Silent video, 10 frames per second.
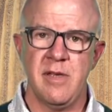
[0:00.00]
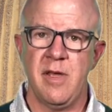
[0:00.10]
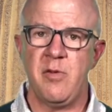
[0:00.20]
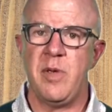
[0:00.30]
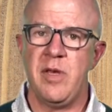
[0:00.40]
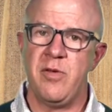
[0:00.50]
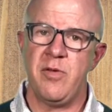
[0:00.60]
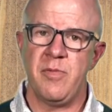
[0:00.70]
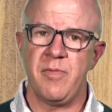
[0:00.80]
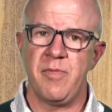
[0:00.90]
that we
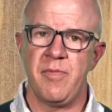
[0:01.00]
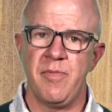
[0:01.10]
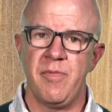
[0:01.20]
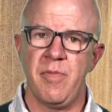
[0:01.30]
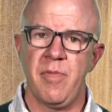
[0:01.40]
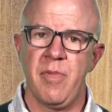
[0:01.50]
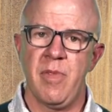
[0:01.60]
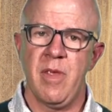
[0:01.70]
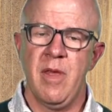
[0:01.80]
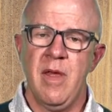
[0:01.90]
do.
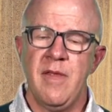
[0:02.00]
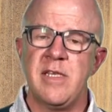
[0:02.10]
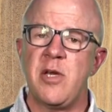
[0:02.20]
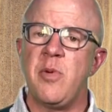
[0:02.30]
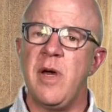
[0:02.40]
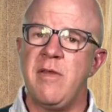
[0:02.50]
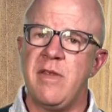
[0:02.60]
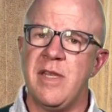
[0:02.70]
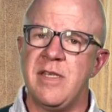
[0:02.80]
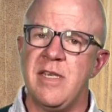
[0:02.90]
There's a
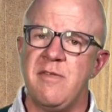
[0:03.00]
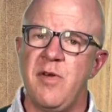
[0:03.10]
quote that says